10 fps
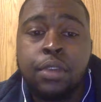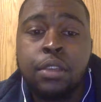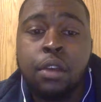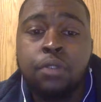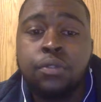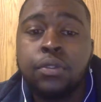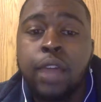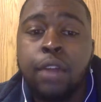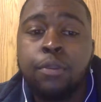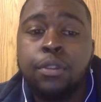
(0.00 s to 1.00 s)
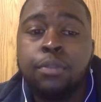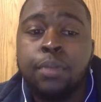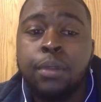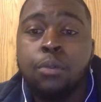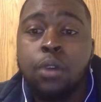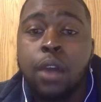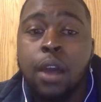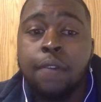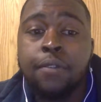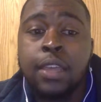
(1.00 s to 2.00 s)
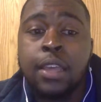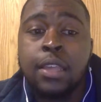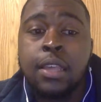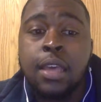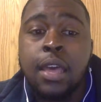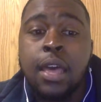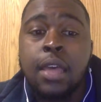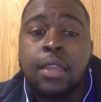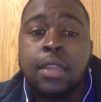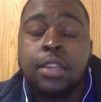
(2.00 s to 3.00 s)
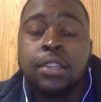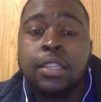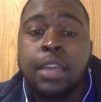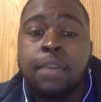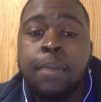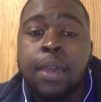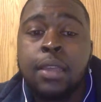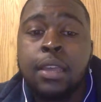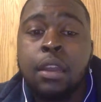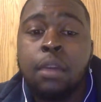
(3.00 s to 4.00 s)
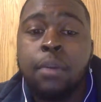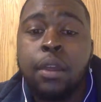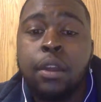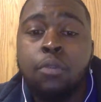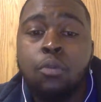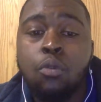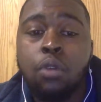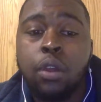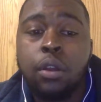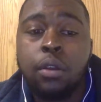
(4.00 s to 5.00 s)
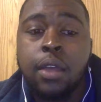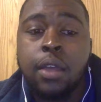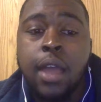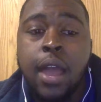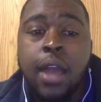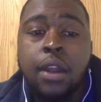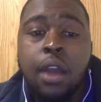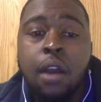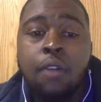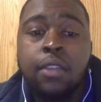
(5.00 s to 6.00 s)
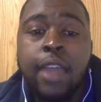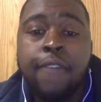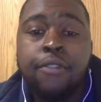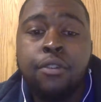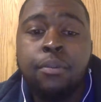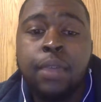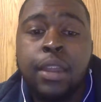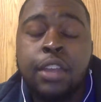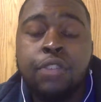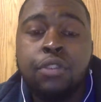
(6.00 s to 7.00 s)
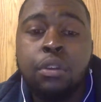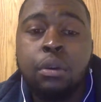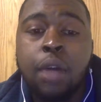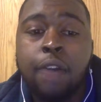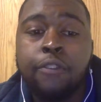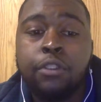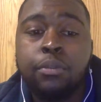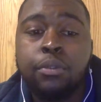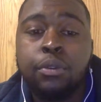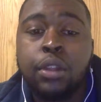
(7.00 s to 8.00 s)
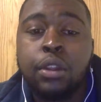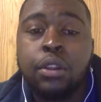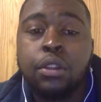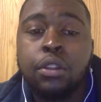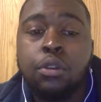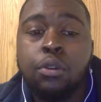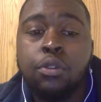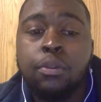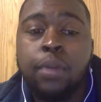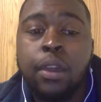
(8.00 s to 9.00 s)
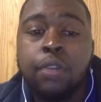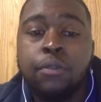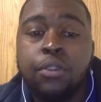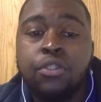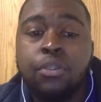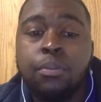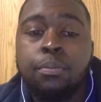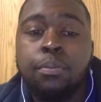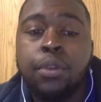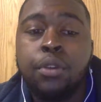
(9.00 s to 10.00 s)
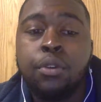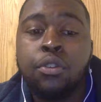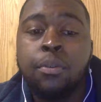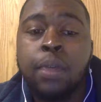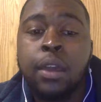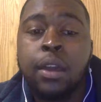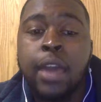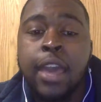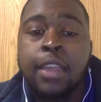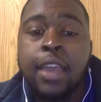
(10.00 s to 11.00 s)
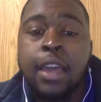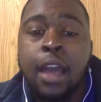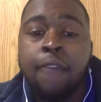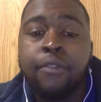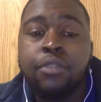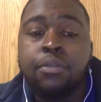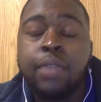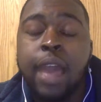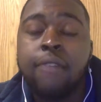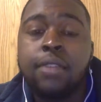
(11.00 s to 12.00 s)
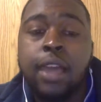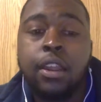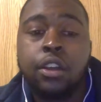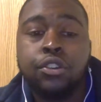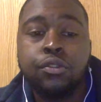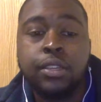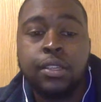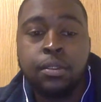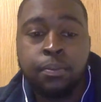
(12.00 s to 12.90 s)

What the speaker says: is also dotted with many more conflicts, such as the Mexican-American War. Not only have there been internal conflict between the North American region, but North America has had conflicts with outside countries.